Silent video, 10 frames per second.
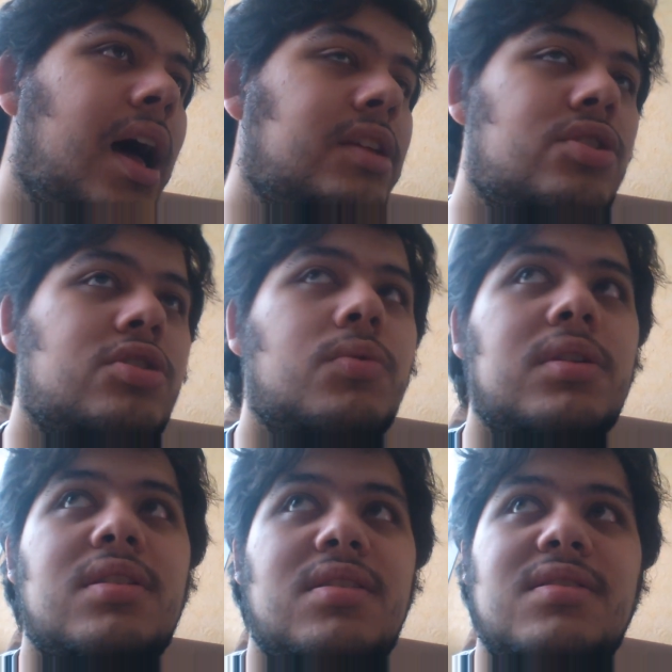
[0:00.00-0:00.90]
I just
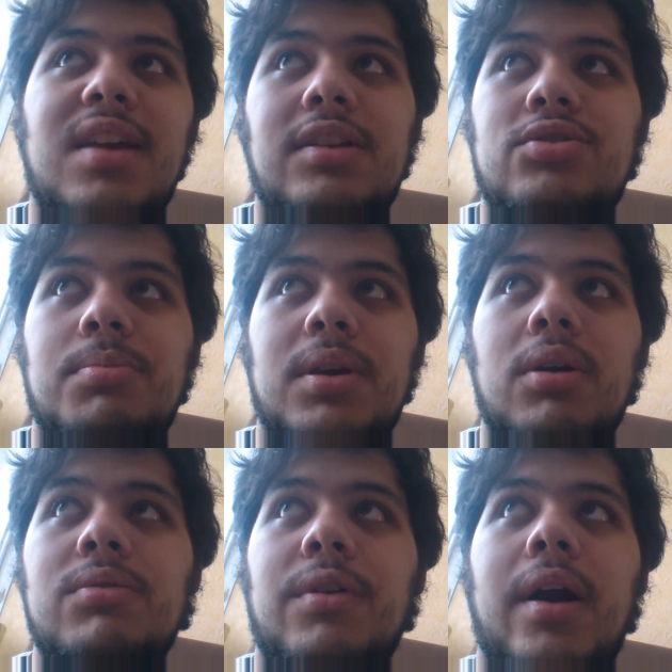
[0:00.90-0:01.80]
want this day to be
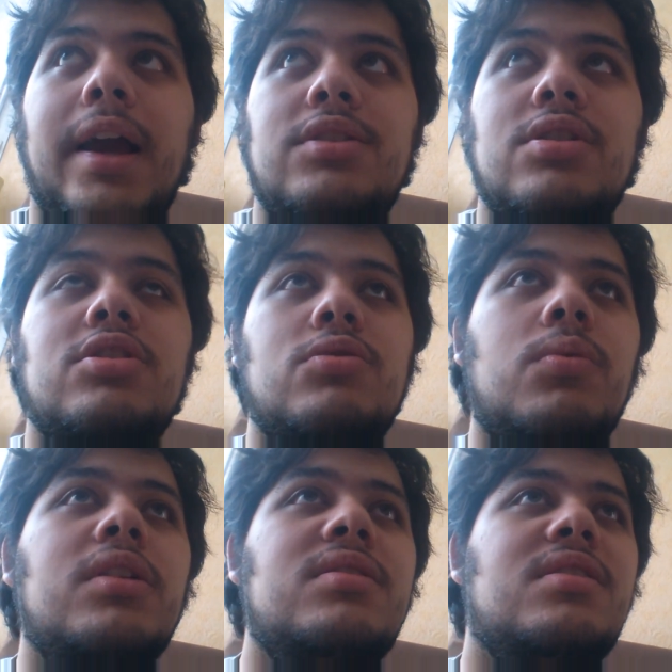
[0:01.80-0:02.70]
over. I just
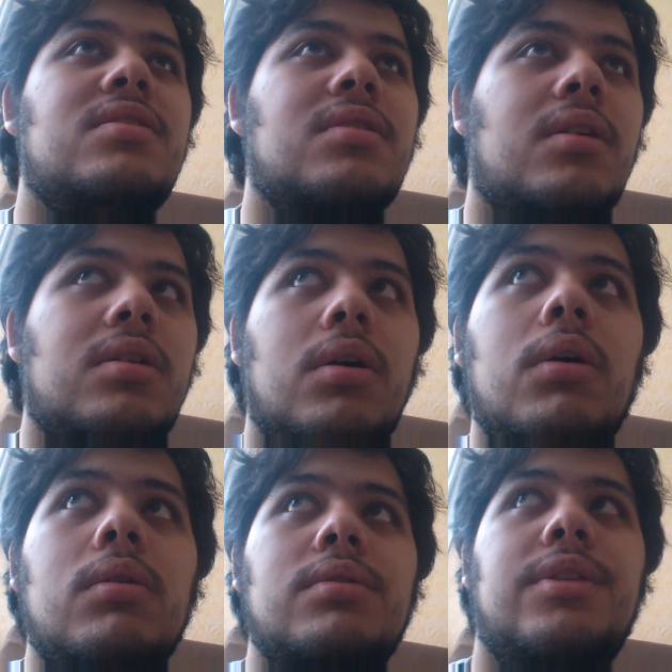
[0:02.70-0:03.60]
want this
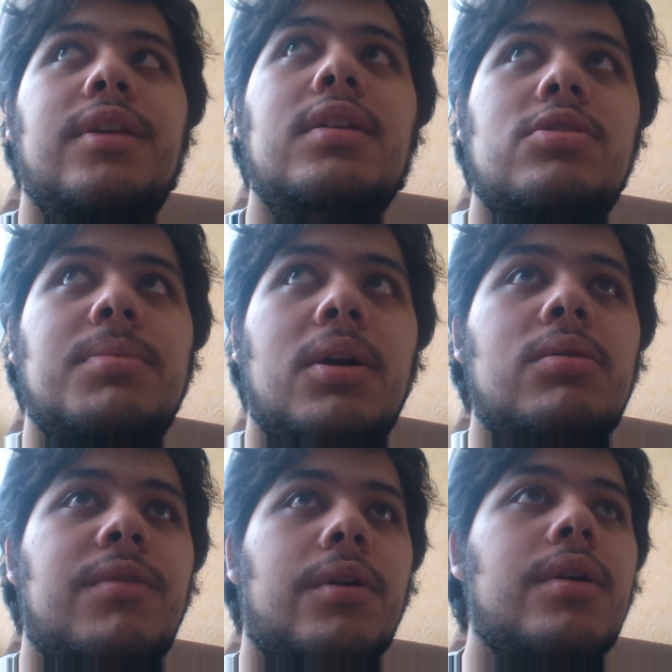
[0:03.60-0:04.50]
whole thing to be
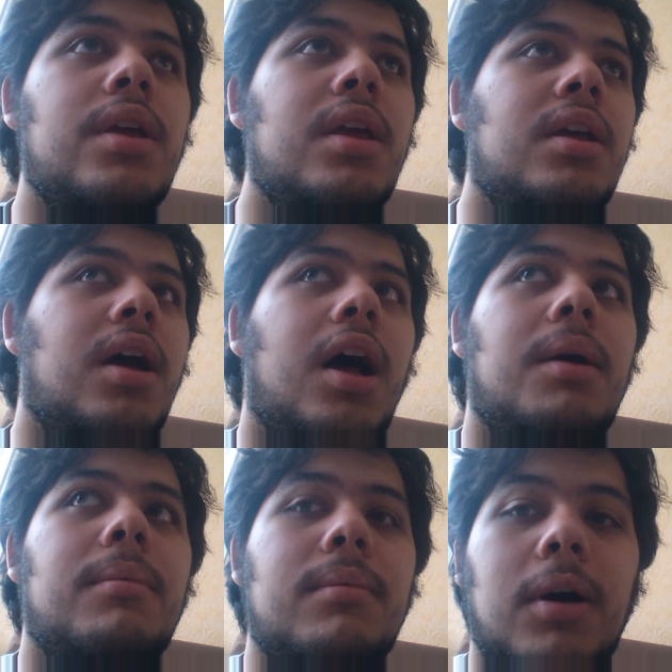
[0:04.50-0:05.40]
over.
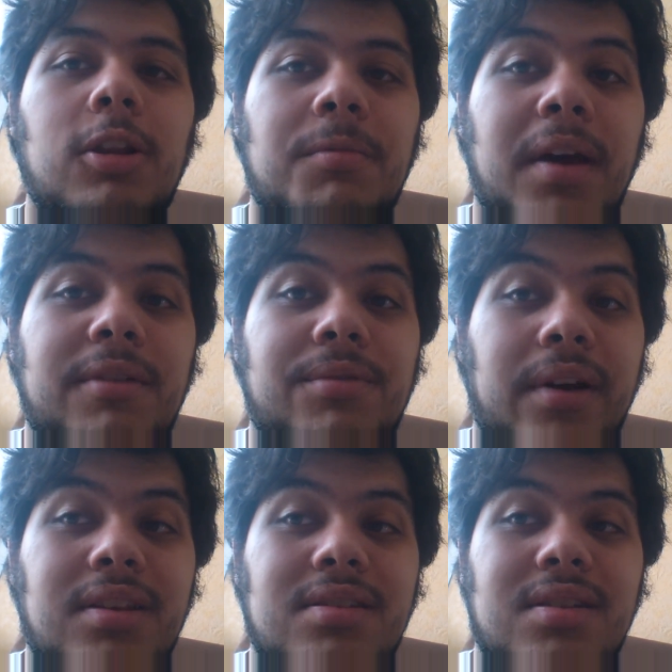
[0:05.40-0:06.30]
One of my
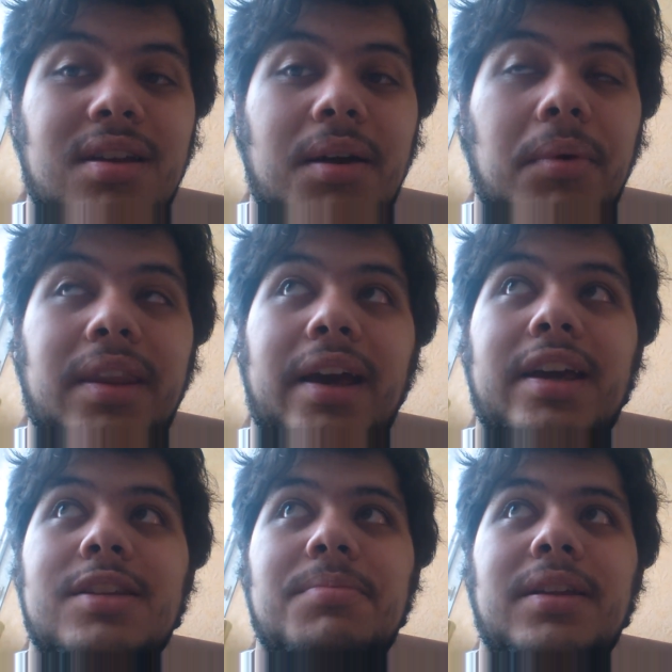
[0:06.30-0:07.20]
friends, when I
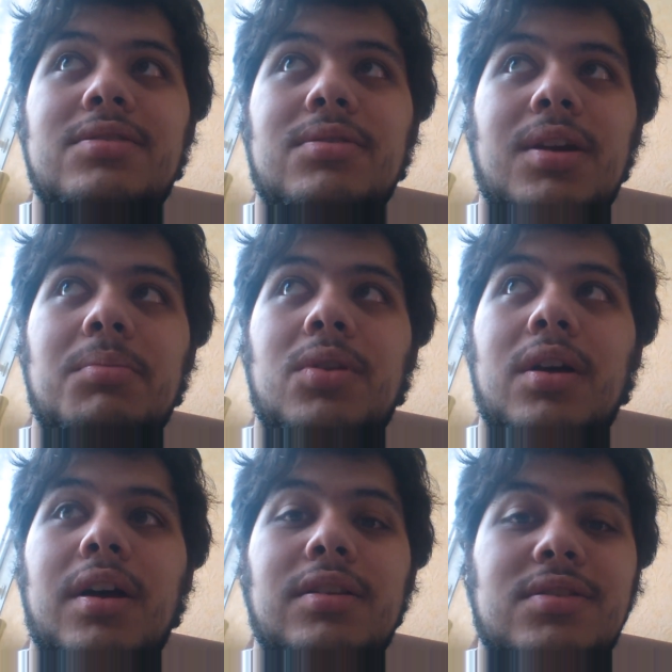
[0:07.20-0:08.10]
explained to him
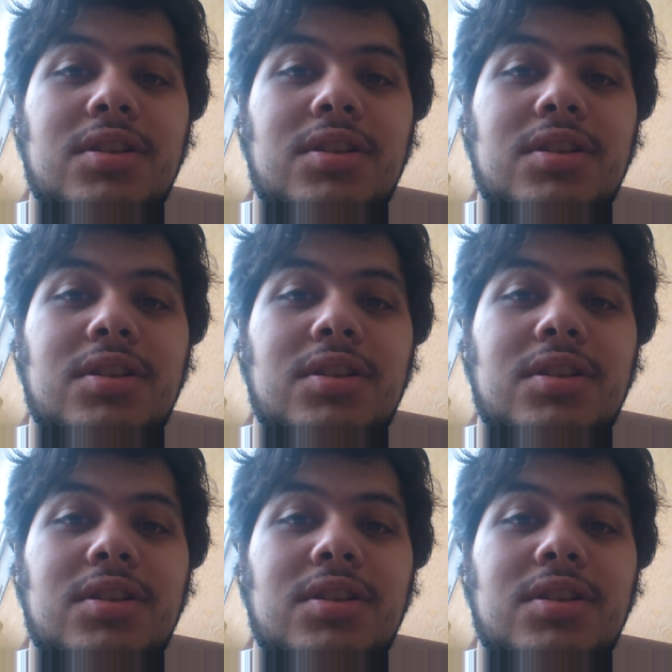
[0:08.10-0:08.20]
the